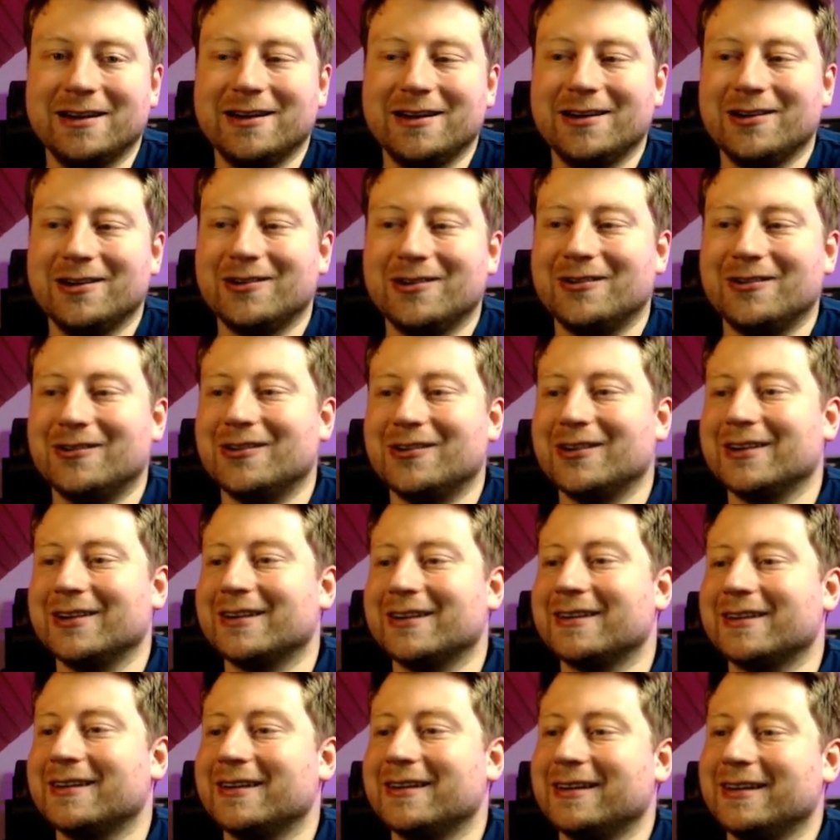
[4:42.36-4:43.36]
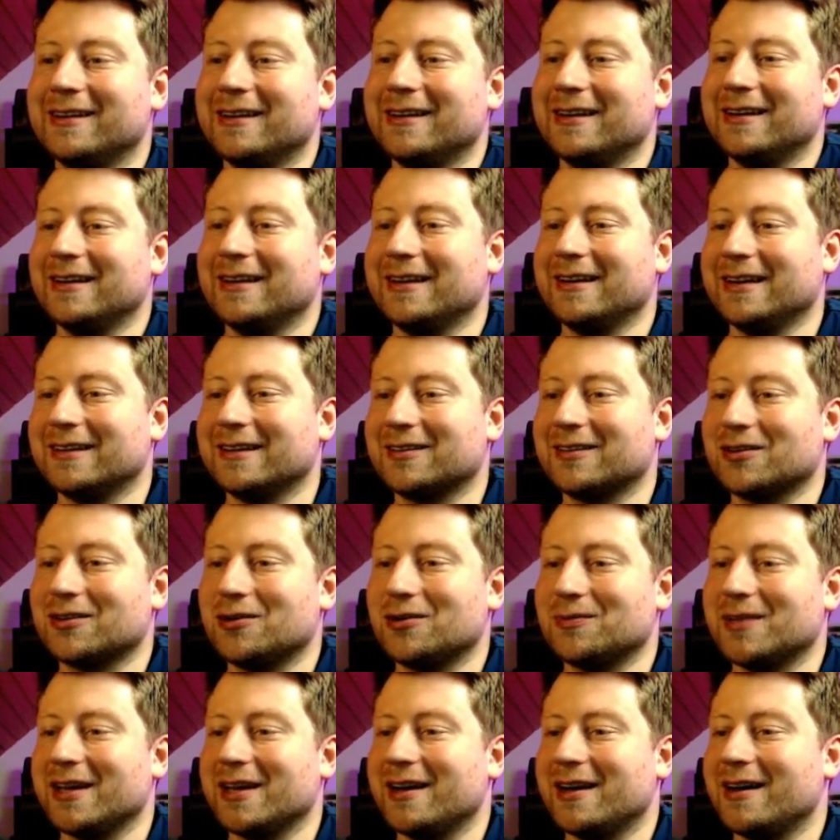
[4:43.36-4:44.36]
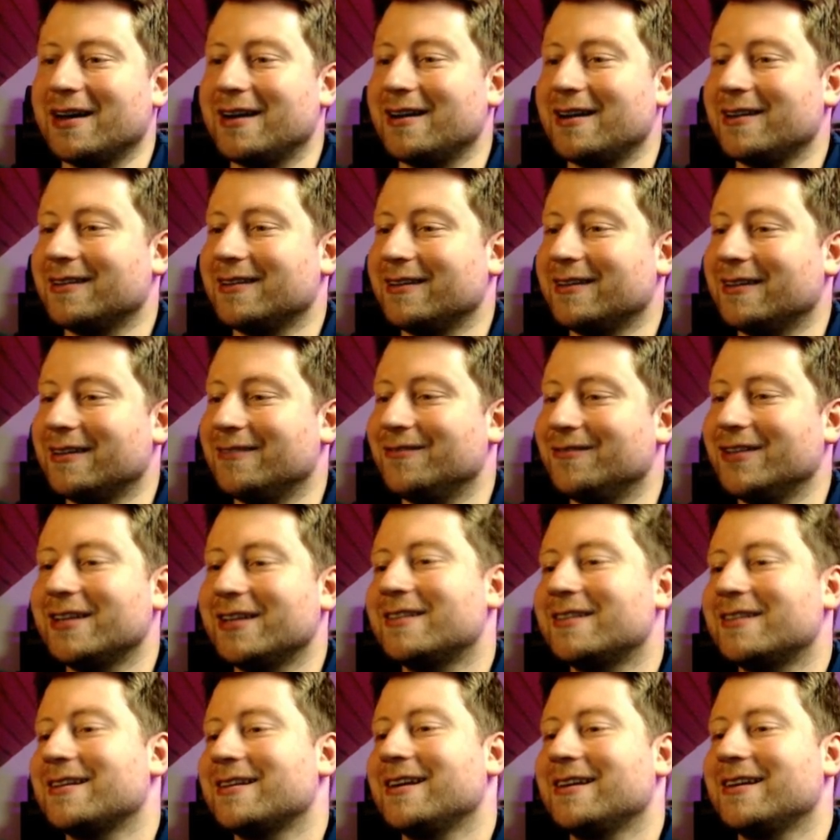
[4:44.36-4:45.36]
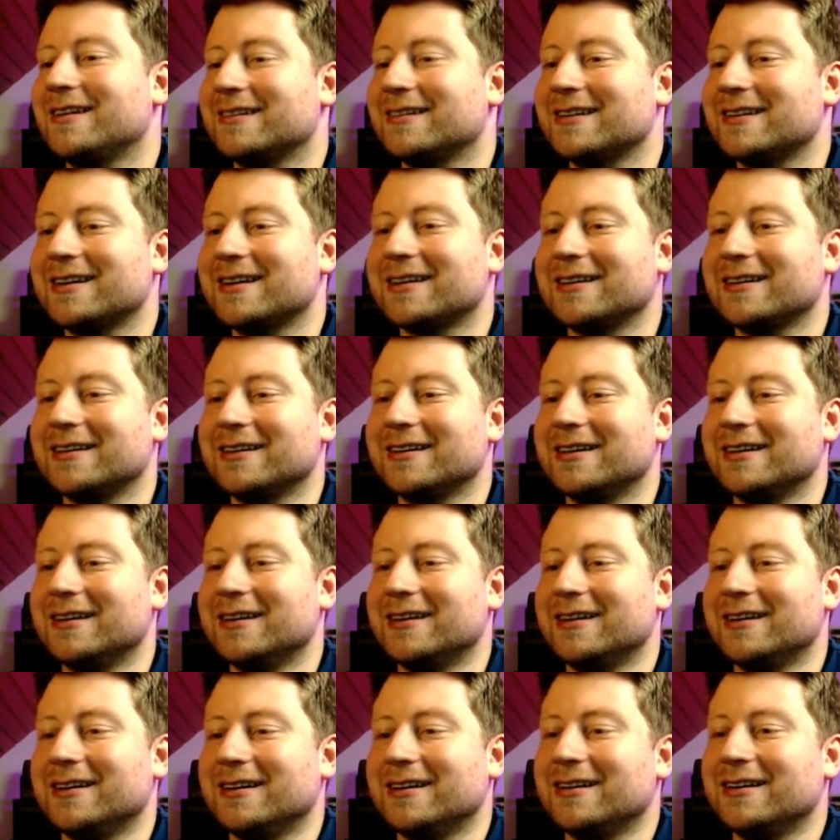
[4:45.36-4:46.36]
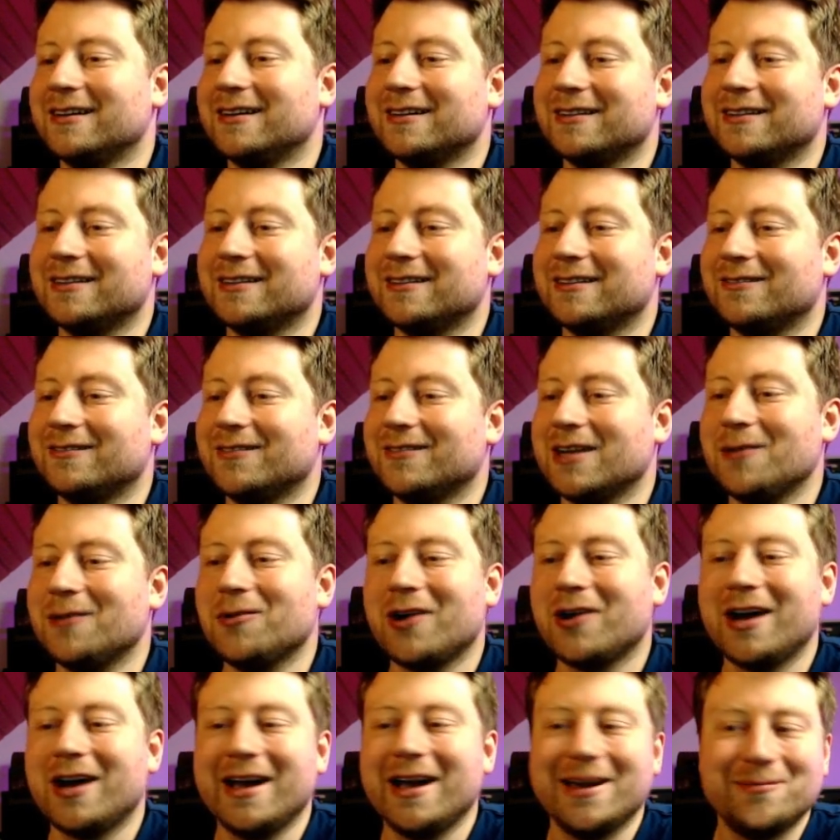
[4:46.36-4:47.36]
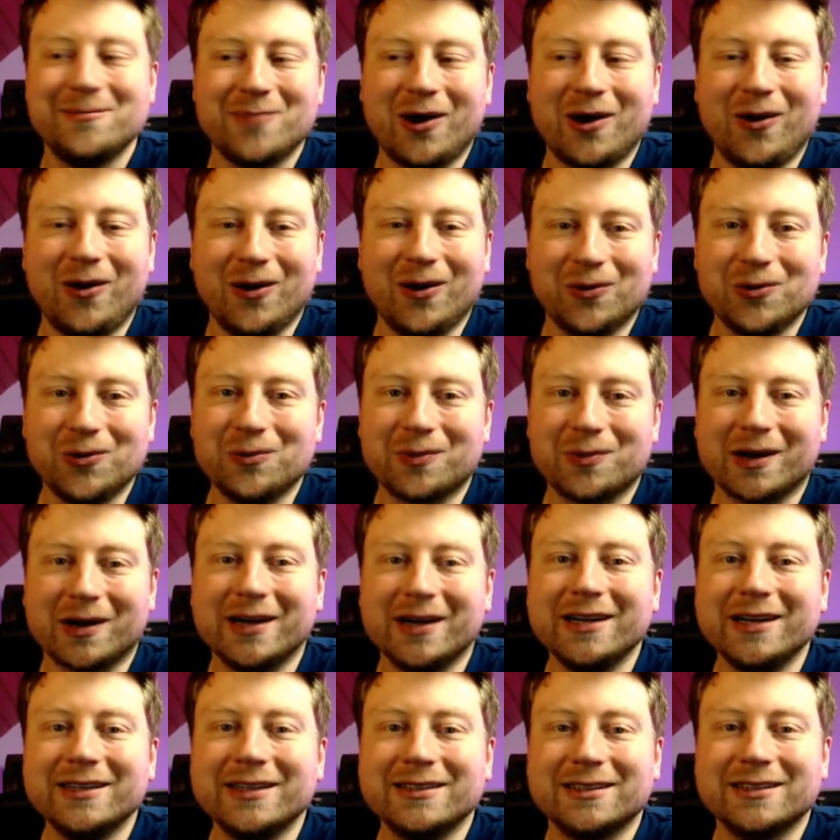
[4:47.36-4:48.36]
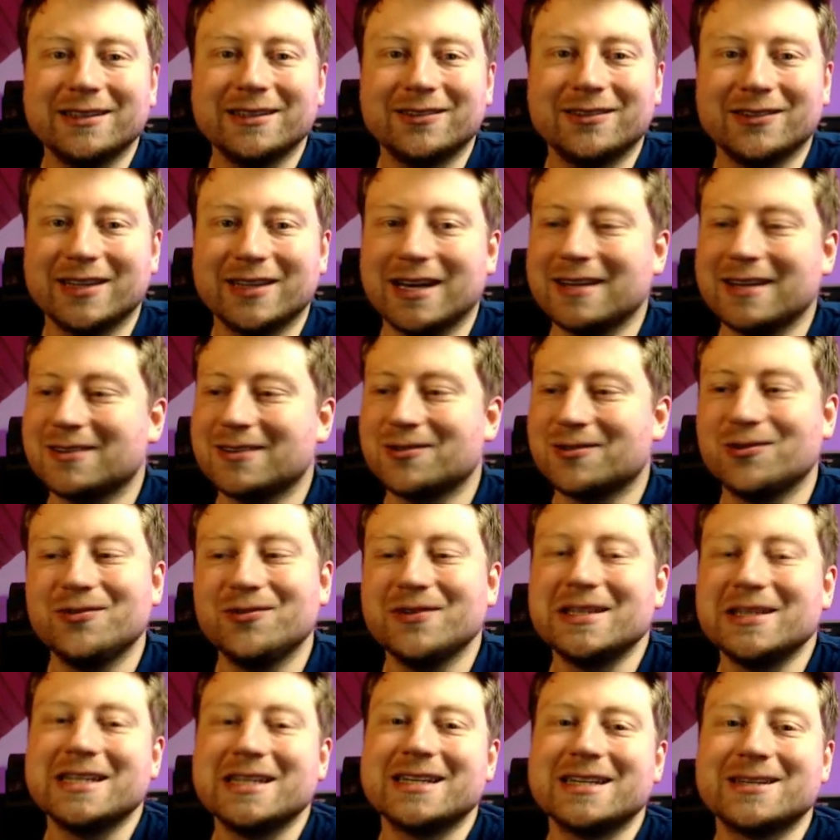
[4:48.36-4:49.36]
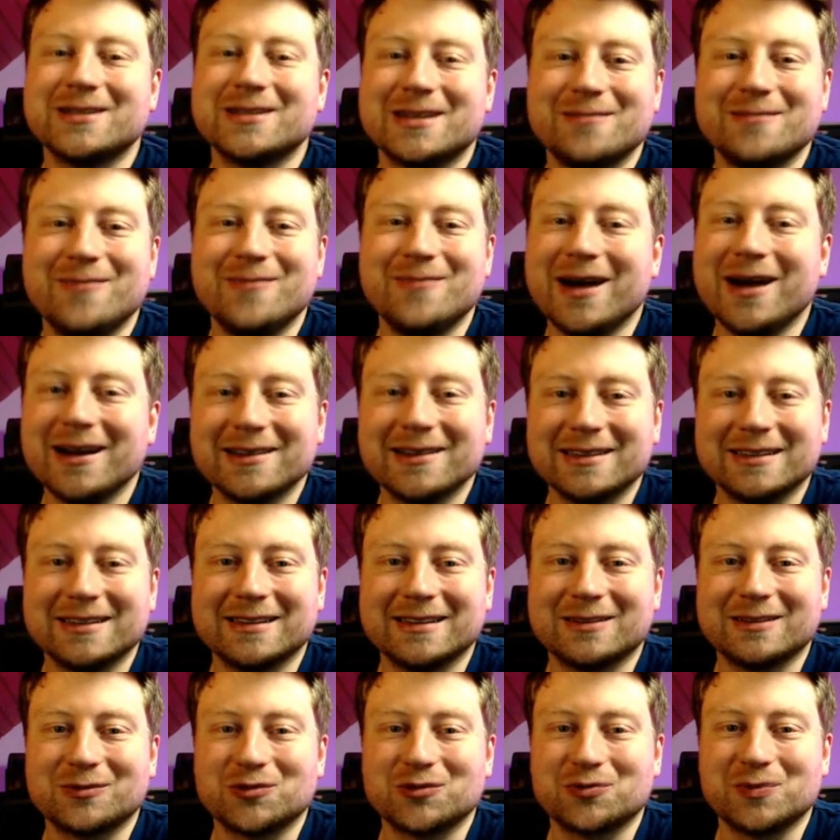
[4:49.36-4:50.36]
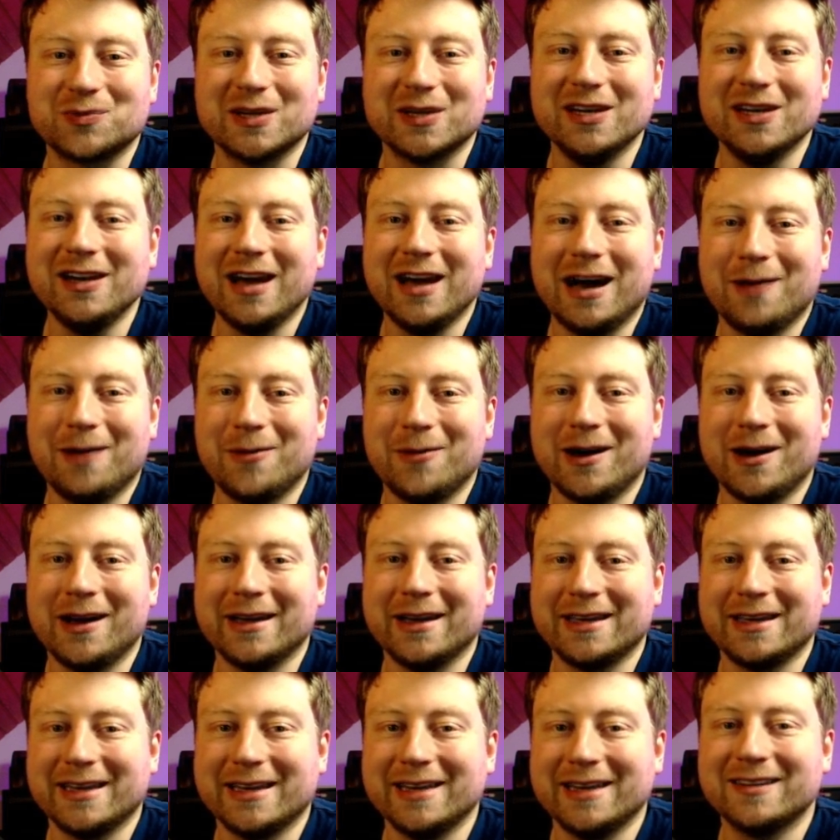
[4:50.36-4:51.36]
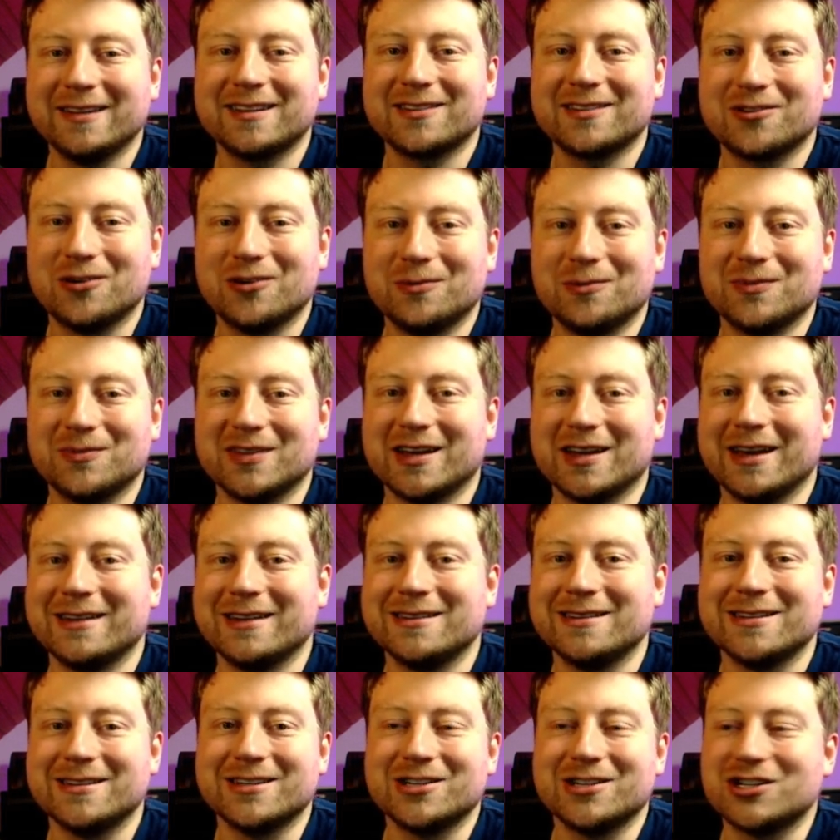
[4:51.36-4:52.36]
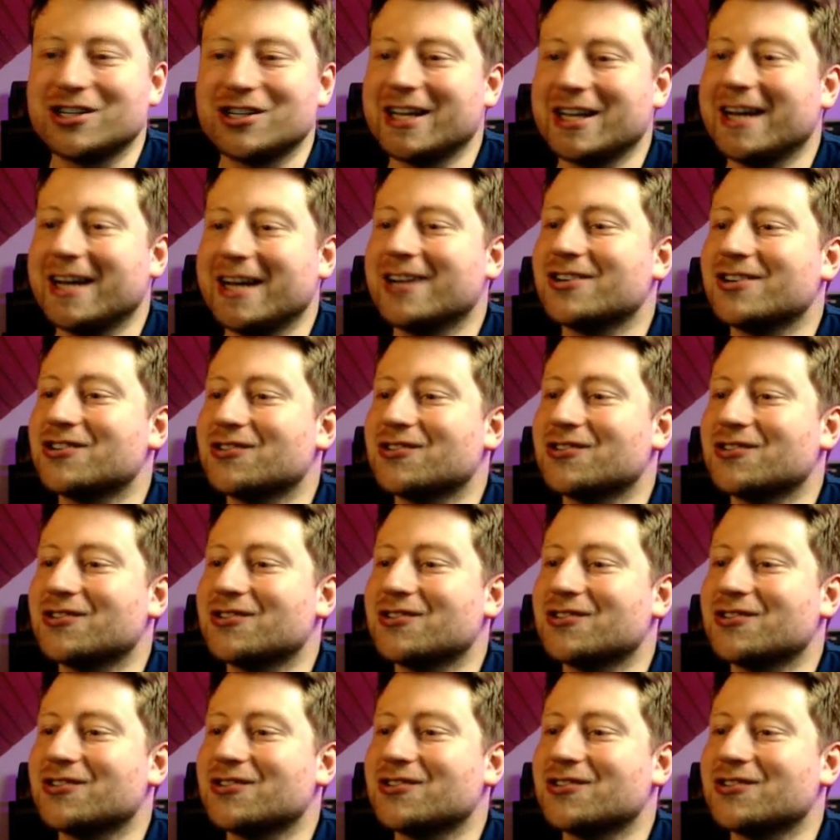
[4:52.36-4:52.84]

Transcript: And now comes the punchline. We've still got a pawn left, and it's done so little in this game, but now it's his moment to shine.